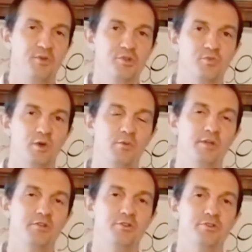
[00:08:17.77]
Because when
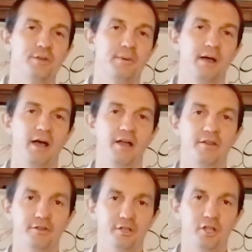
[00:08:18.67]
we do some
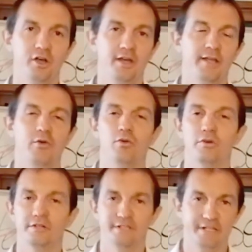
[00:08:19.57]
underlying
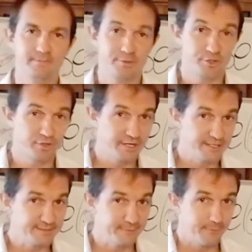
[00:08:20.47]
or deep
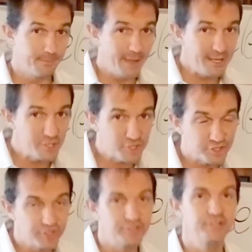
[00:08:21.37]

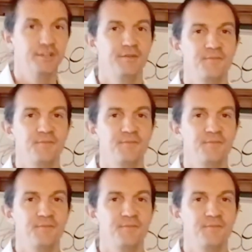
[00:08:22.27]
transformation,